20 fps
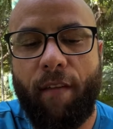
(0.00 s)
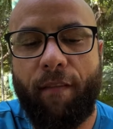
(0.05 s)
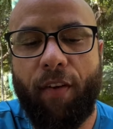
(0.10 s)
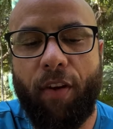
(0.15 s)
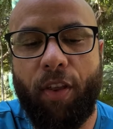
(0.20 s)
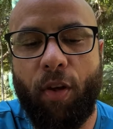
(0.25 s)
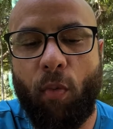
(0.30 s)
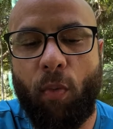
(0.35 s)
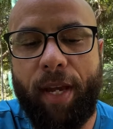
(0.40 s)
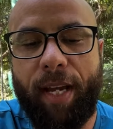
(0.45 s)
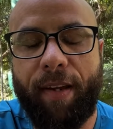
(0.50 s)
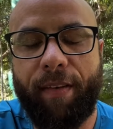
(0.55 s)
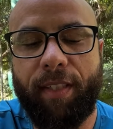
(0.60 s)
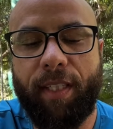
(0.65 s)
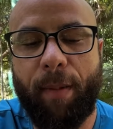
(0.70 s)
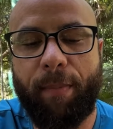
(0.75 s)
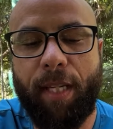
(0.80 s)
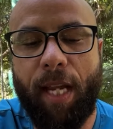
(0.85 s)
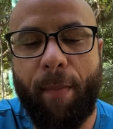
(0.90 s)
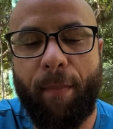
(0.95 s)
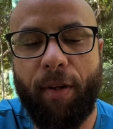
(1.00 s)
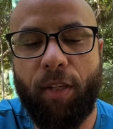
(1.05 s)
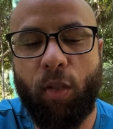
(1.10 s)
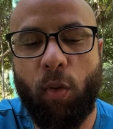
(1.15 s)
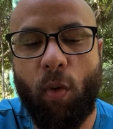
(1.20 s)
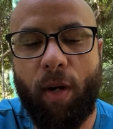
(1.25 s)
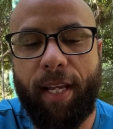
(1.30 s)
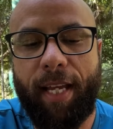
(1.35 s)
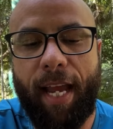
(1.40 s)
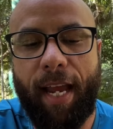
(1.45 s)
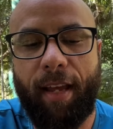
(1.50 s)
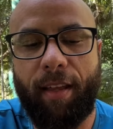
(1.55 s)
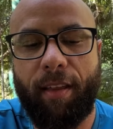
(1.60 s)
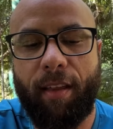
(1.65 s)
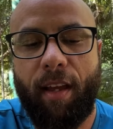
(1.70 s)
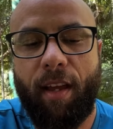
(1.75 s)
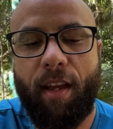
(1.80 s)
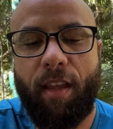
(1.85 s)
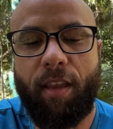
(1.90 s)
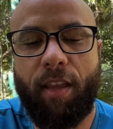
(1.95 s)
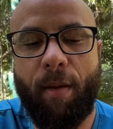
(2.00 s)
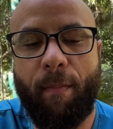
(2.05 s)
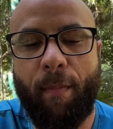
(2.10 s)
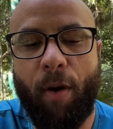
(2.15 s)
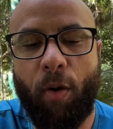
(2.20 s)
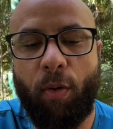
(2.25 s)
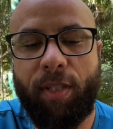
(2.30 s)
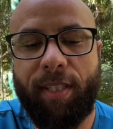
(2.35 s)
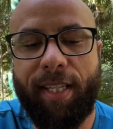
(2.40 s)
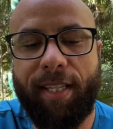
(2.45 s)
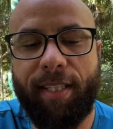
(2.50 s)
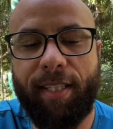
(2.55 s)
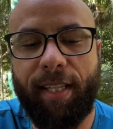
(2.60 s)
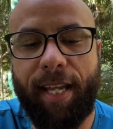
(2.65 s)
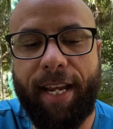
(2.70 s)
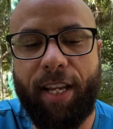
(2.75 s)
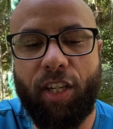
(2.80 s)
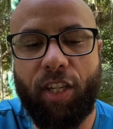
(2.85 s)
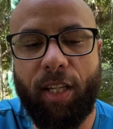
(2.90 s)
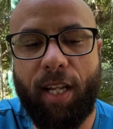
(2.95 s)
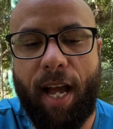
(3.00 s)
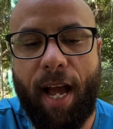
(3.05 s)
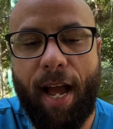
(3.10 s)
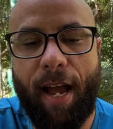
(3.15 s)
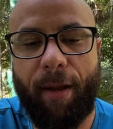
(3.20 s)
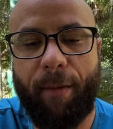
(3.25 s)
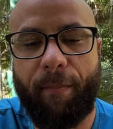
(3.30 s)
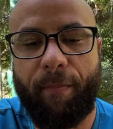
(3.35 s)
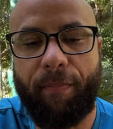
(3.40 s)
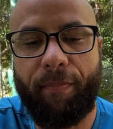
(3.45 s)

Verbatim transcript: for the week of September twenty-eighth, the most since late July.